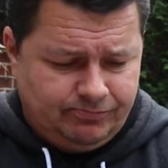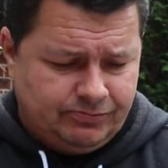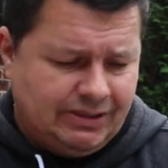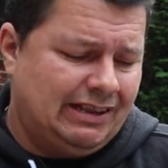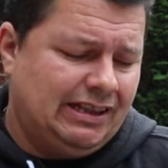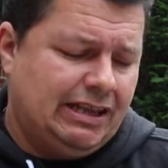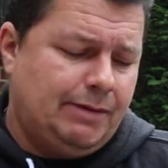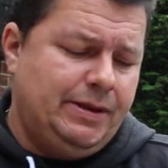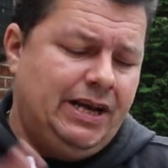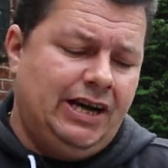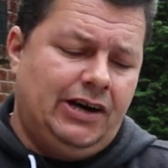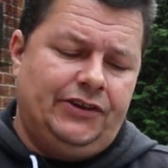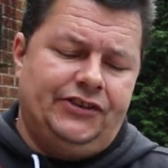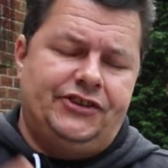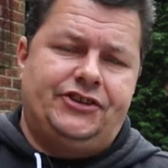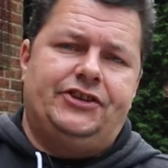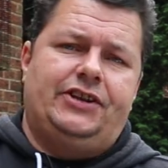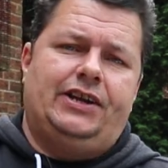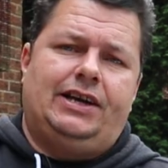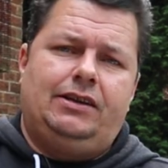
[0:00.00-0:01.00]
Now, let me
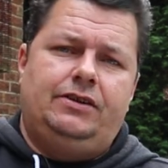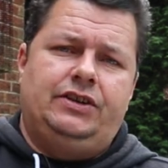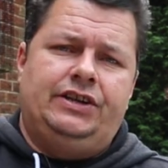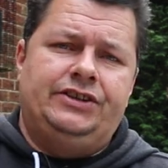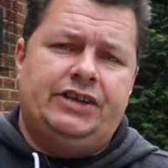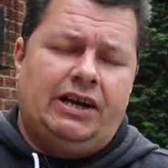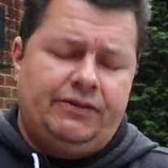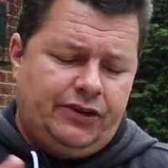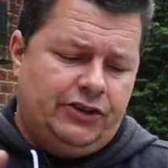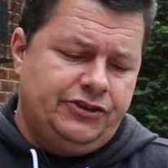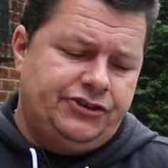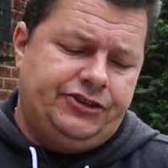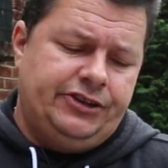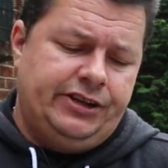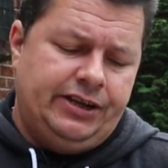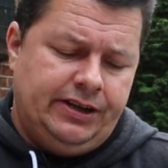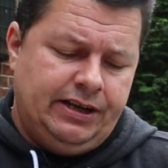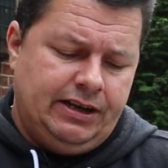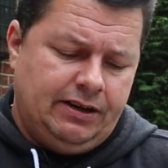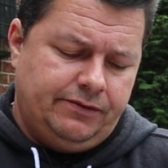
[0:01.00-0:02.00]
answer that, and I've
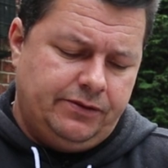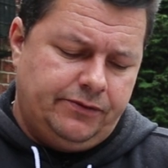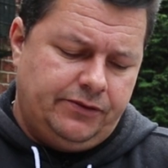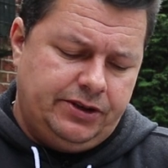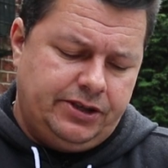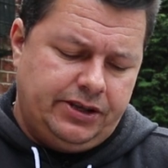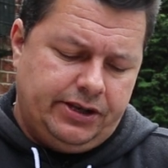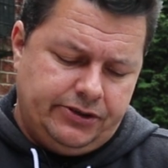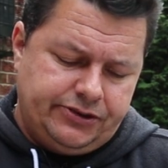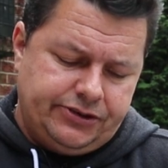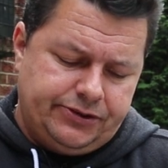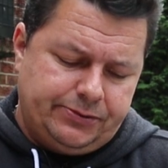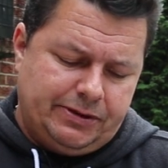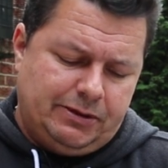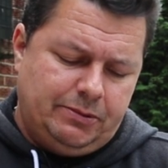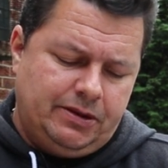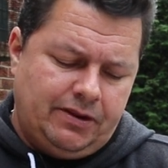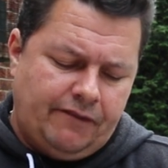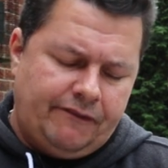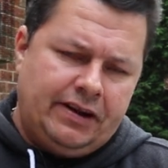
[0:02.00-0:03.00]
answered it in the other videos as
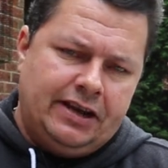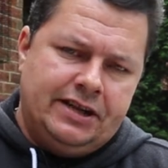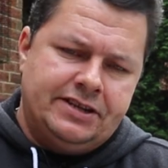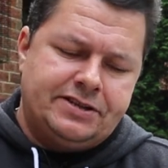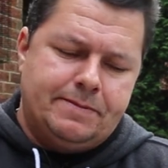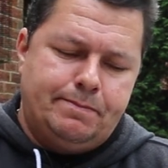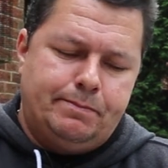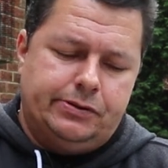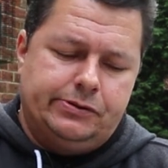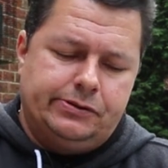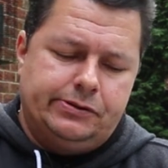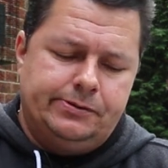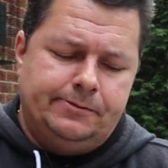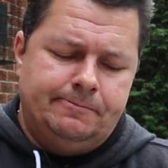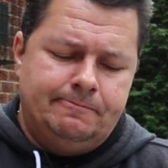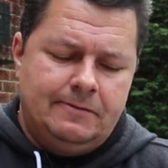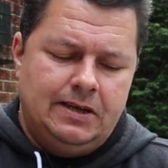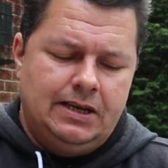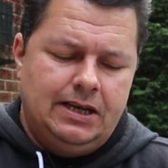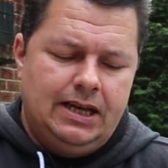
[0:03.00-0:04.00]
well, but I think it's
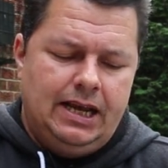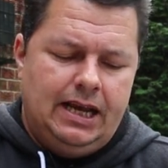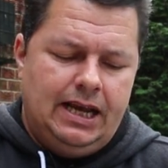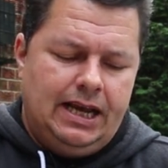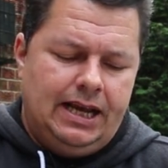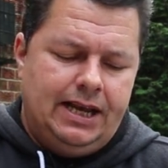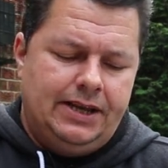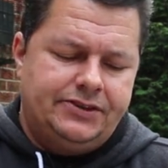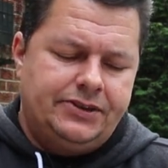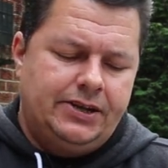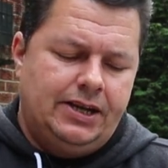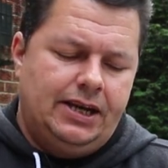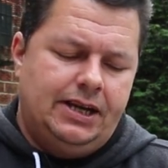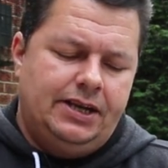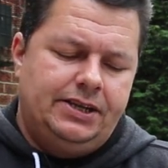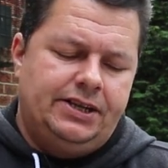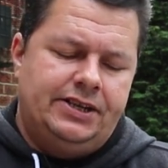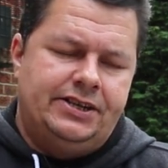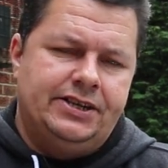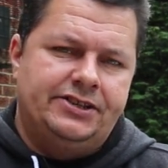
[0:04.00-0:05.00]
important, is
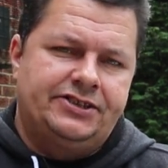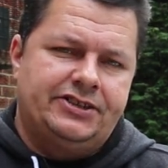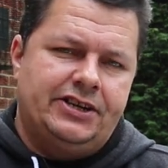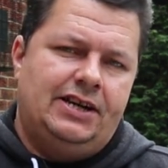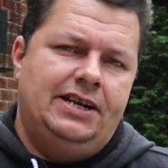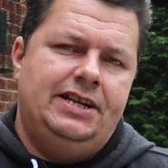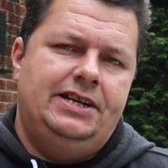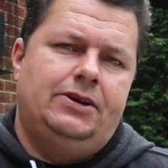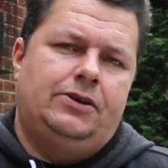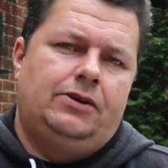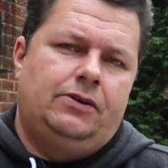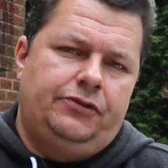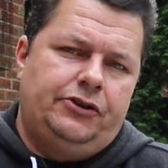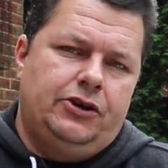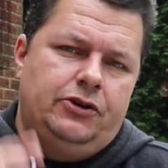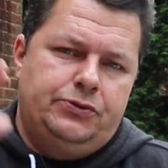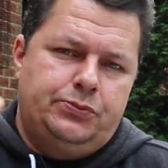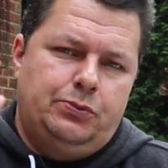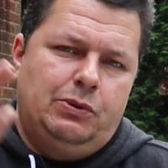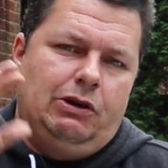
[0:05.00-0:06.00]
the designer of
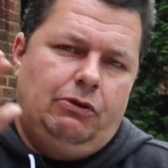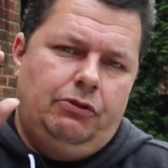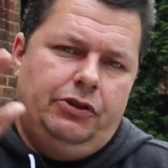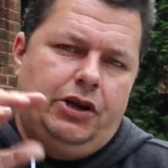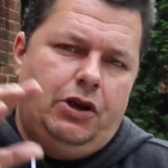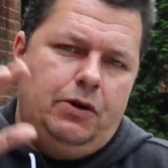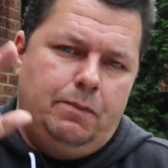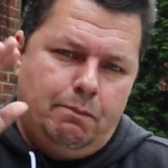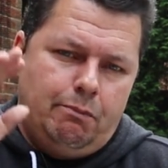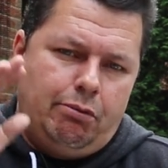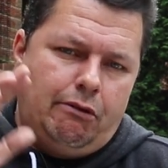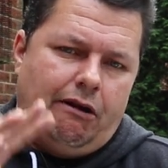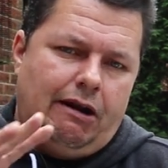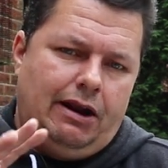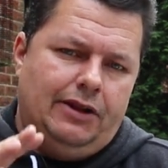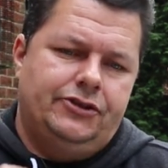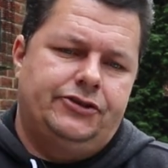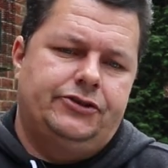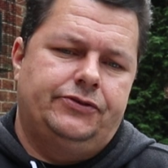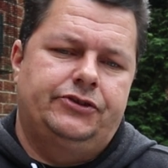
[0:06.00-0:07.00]
those well-known
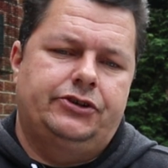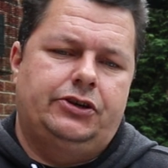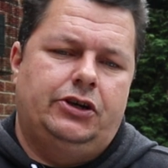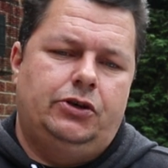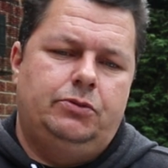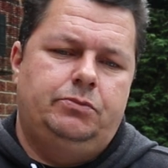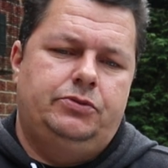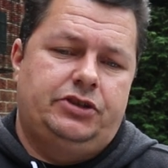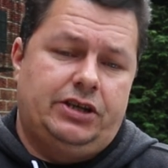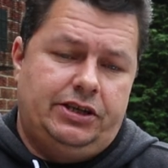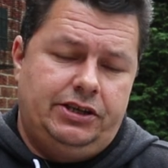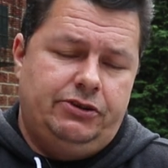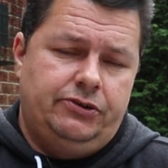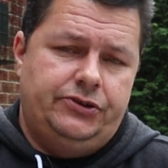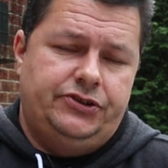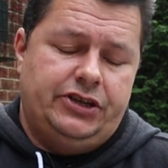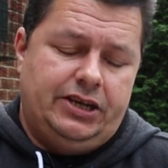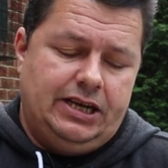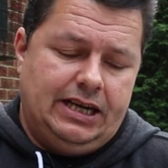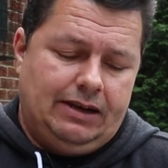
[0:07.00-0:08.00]
brands of scopes that you
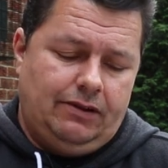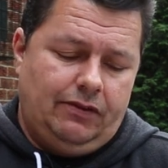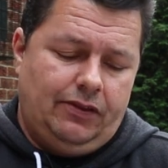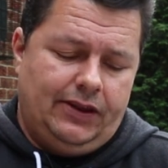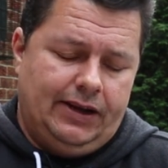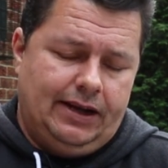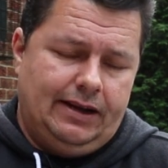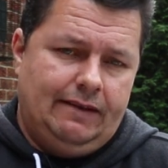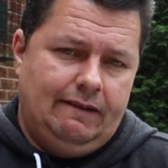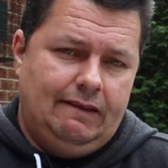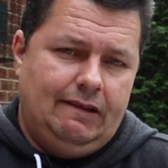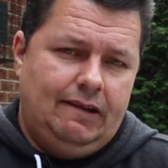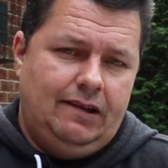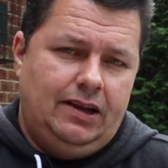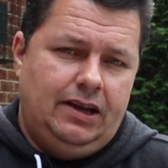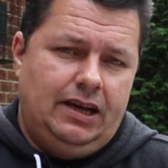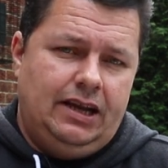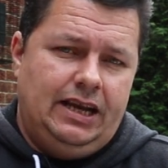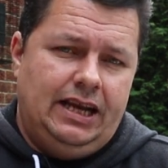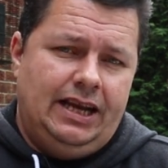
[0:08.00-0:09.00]
see out there
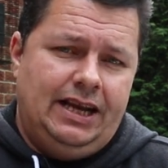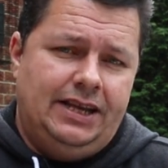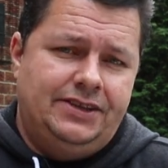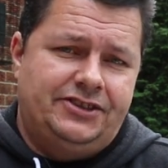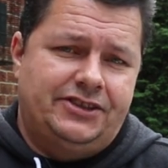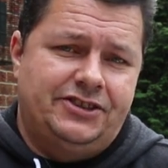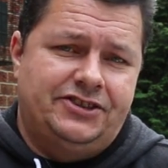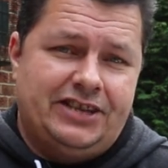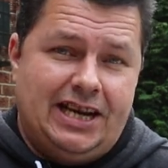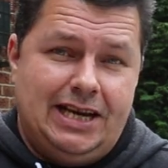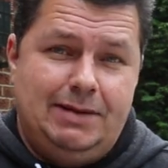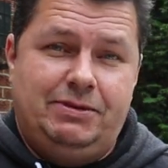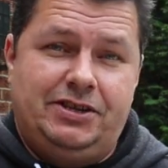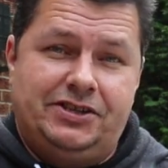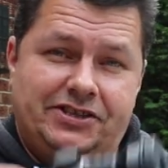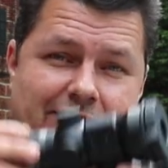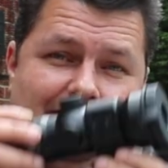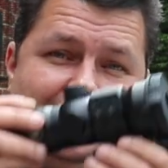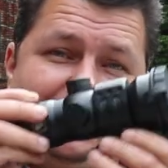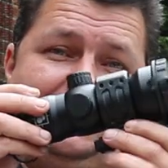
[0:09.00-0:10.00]
is the same
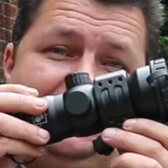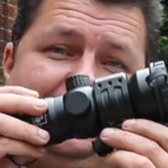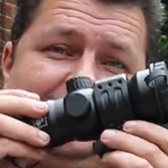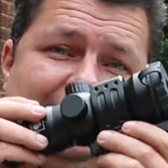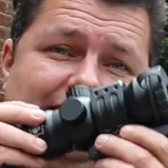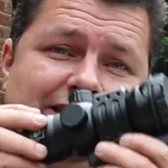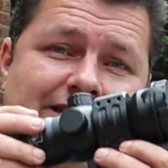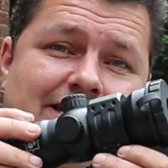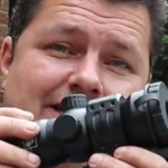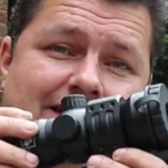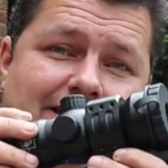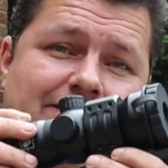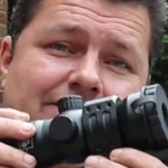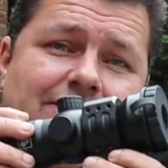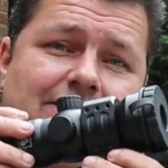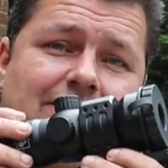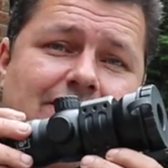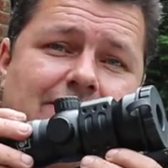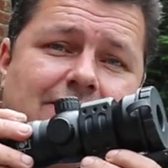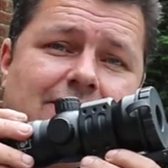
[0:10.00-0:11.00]
designer as these.